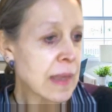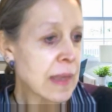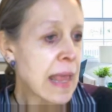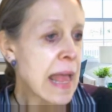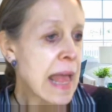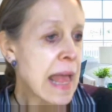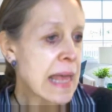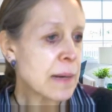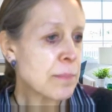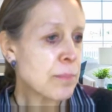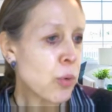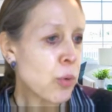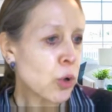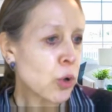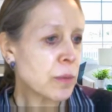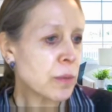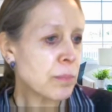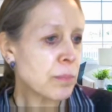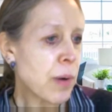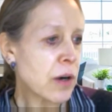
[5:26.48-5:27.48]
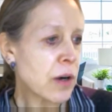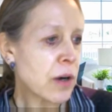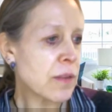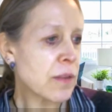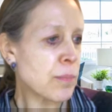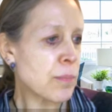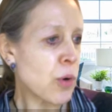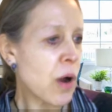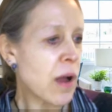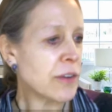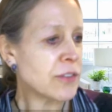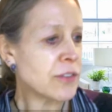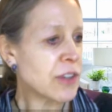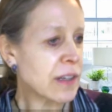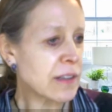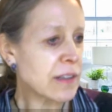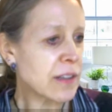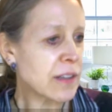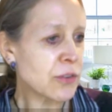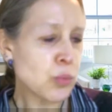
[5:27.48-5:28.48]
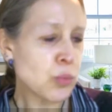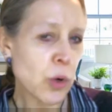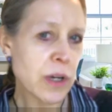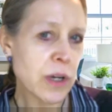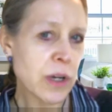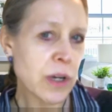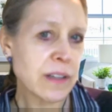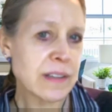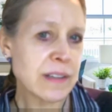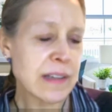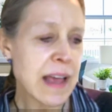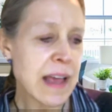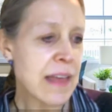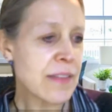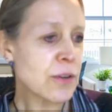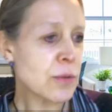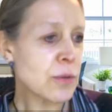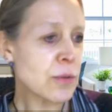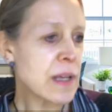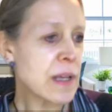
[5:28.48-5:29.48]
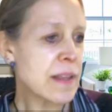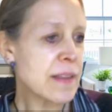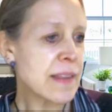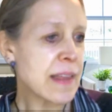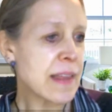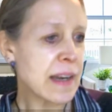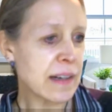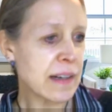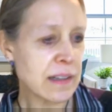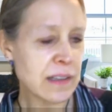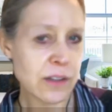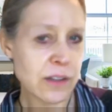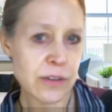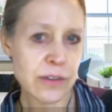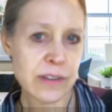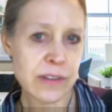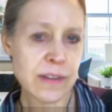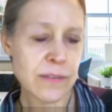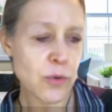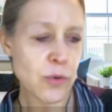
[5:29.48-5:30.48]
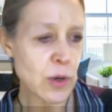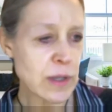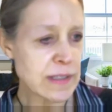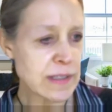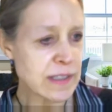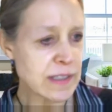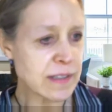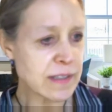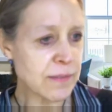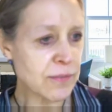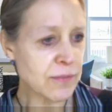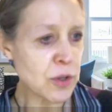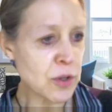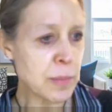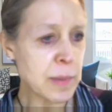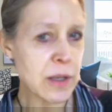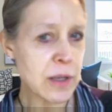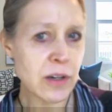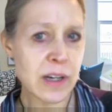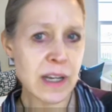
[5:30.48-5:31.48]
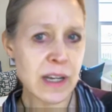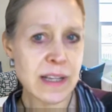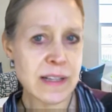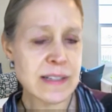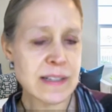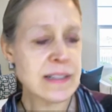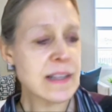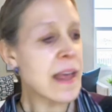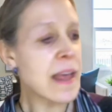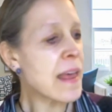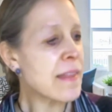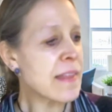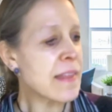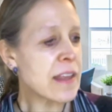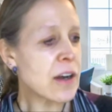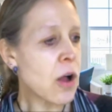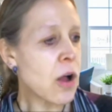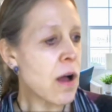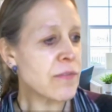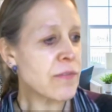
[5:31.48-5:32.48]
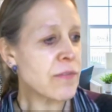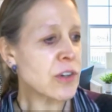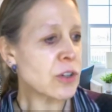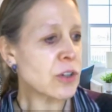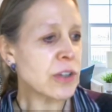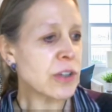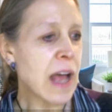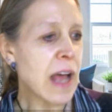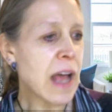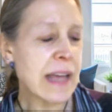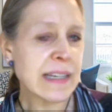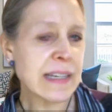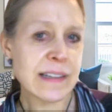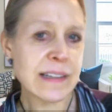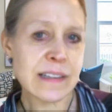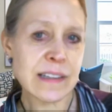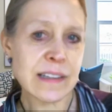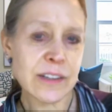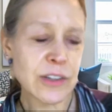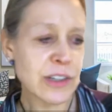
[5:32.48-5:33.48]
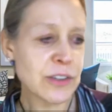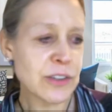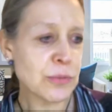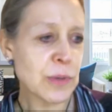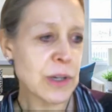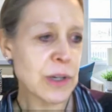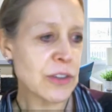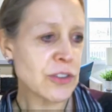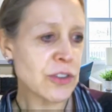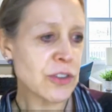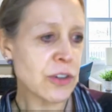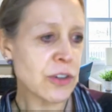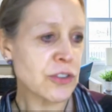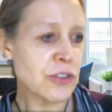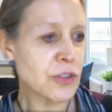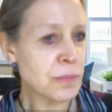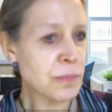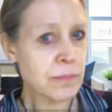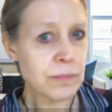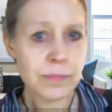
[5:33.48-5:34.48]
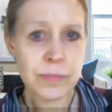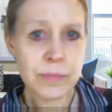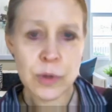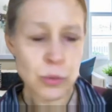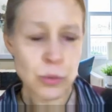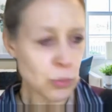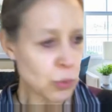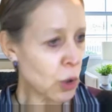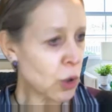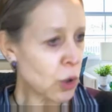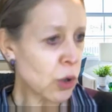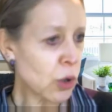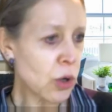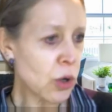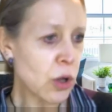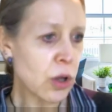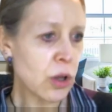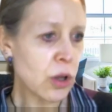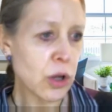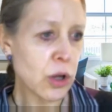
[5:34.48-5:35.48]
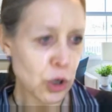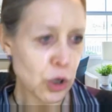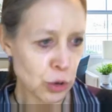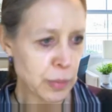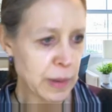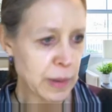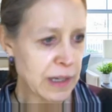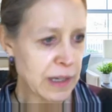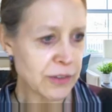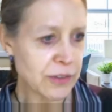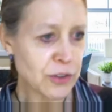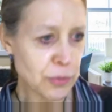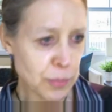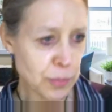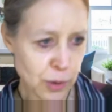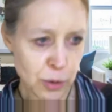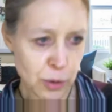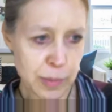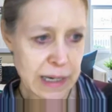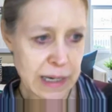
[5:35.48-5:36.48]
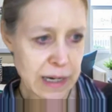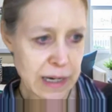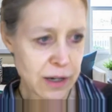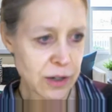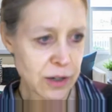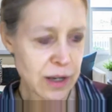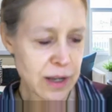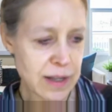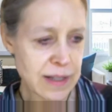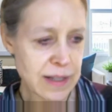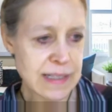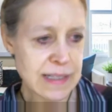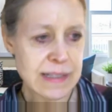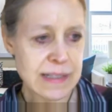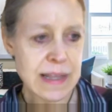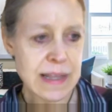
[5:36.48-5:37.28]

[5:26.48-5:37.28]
An important part of the project is working together with and including the voices of communities that often are not included in research: rural, urban, and suburban areas,